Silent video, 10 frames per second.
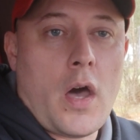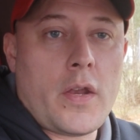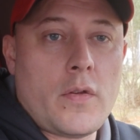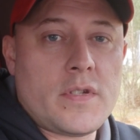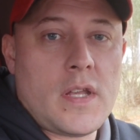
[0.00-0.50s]

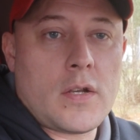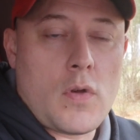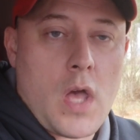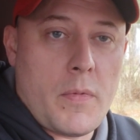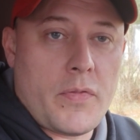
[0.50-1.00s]
audio signal
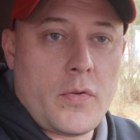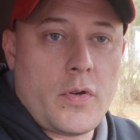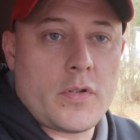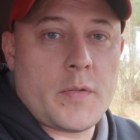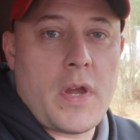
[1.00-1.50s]
coming through
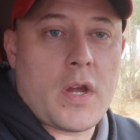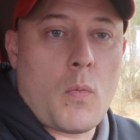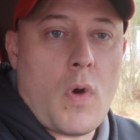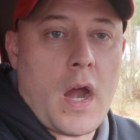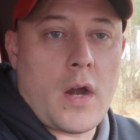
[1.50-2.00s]
your speaker
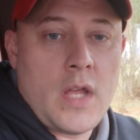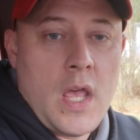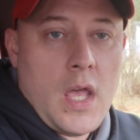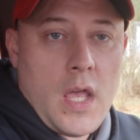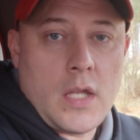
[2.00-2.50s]
wires,
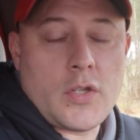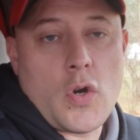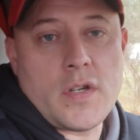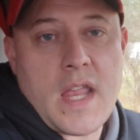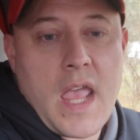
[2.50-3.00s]
it
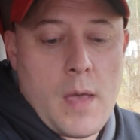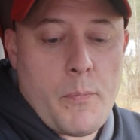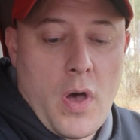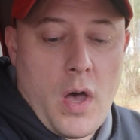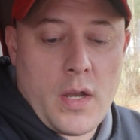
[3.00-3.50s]
turns the
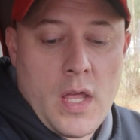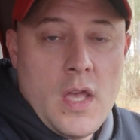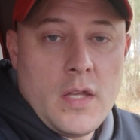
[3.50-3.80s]
amp on.